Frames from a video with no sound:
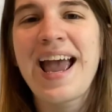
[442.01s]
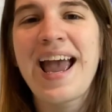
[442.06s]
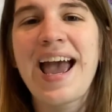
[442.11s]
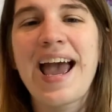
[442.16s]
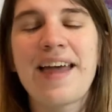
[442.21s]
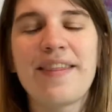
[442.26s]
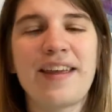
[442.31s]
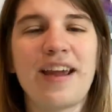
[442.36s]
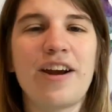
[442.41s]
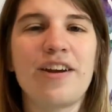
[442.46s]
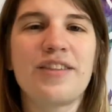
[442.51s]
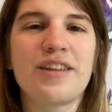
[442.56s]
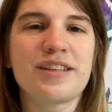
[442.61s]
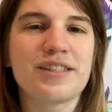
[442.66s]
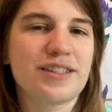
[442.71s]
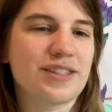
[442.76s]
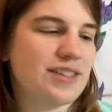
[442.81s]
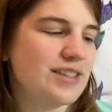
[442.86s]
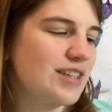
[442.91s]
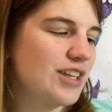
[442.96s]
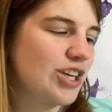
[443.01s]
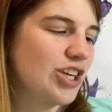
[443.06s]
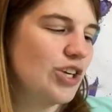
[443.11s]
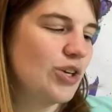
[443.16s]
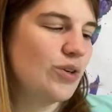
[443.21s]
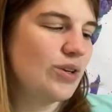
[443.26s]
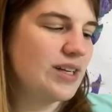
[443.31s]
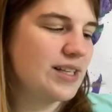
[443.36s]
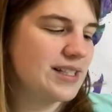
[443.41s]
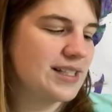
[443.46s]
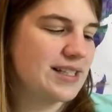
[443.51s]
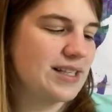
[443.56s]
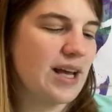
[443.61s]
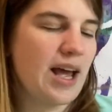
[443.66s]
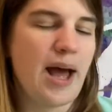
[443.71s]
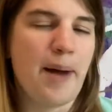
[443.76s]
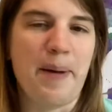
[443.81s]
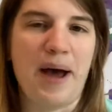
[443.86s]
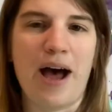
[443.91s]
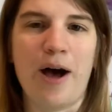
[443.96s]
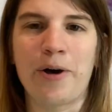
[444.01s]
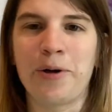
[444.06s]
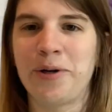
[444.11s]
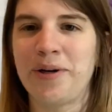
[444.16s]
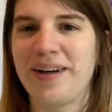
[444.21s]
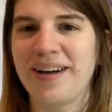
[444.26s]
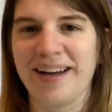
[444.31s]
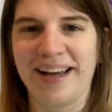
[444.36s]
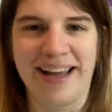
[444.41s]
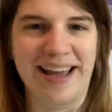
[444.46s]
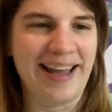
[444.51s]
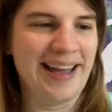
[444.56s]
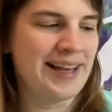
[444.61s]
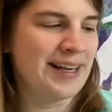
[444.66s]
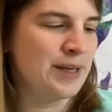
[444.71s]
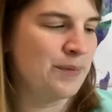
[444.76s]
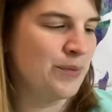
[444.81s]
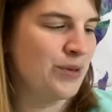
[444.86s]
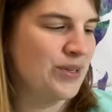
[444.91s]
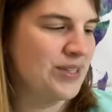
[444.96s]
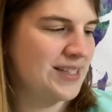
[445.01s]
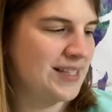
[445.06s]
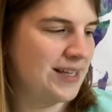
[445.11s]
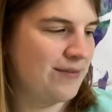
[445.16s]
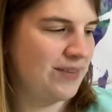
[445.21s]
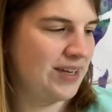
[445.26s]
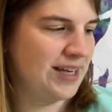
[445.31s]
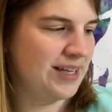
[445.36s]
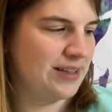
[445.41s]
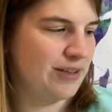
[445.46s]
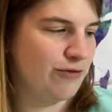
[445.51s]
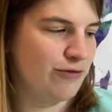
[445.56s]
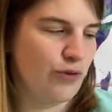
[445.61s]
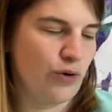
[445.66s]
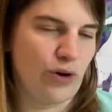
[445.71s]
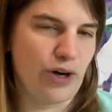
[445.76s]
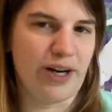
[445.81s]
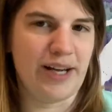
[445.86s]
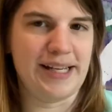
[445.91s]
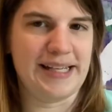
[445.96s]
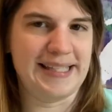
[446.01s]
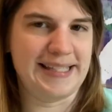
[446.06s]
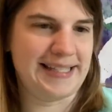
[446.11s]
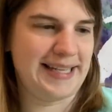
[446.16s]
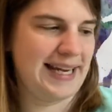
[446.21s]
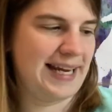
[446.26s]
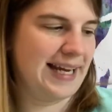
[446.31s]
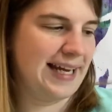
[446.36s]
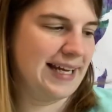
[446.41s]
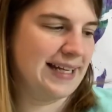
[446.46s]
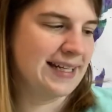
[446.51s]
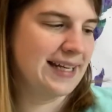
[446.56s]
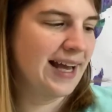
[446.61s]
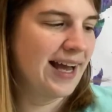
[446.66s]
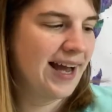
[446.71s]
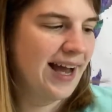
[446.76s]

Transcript: and they are the cutest about animals living in the forest and